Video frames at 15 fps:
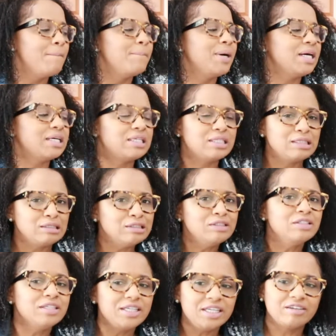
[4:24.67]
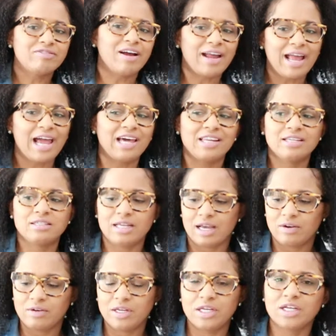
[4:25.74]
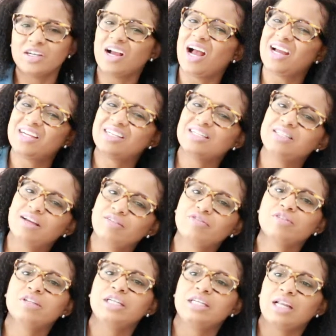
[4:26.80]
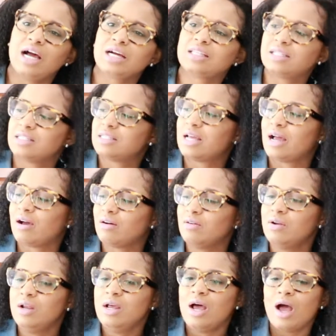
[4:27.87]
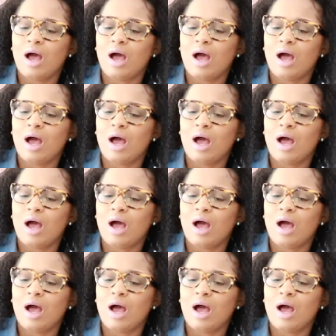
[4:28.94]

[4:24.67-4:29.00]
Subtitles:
But clearly if I had it down here, I could definitely knock this out.